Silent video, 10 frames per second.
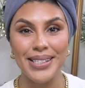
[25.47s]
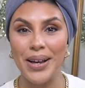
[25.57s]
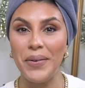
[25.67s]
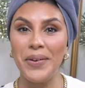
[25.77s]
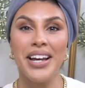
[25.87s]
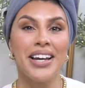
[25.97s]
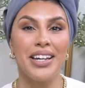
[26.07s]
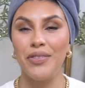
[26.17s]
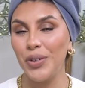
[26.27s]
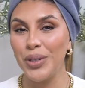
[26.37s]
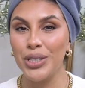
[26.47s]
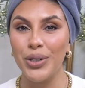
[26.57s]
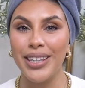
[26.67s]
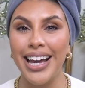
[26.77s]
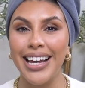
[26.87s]
So if you
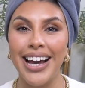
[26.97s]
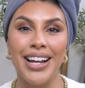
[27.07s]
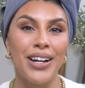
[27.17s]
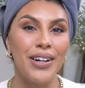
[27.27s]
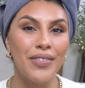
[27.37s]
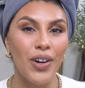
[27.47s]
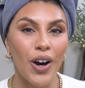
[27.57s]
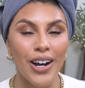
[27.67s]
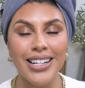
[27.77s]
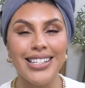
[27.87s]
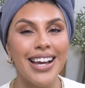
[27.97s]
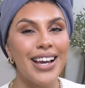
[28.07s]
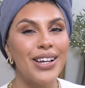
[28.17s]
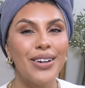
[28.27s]
enjoy that kind of content,